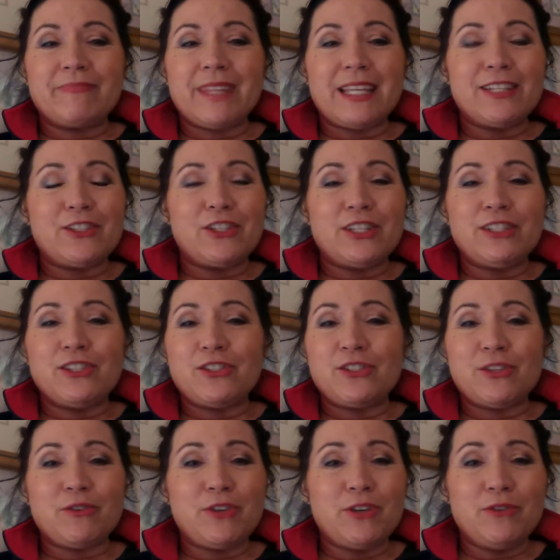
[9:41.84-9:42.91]
she's just
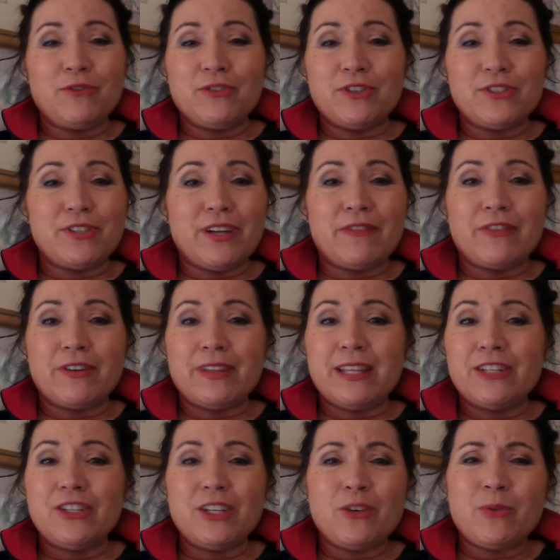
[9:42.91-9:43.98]
so cute, you just love her, and then
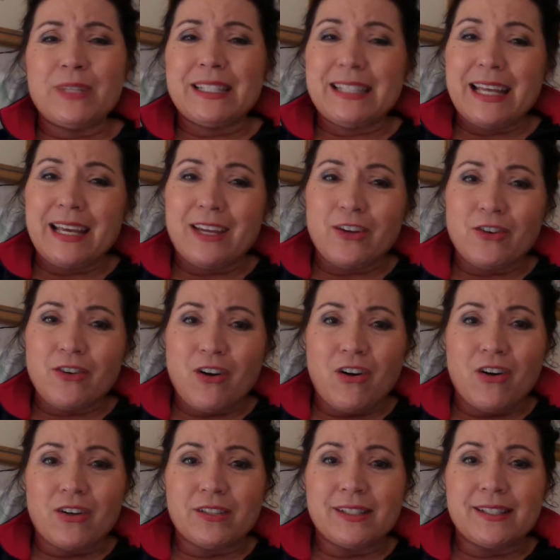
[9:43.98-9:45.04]
she quits taking your
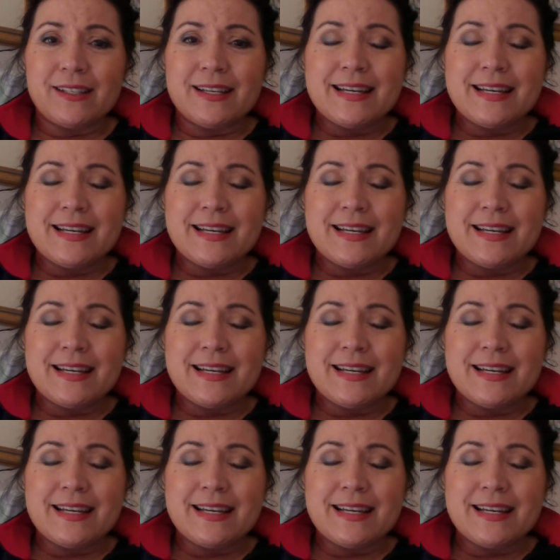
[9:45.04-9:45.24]
calls.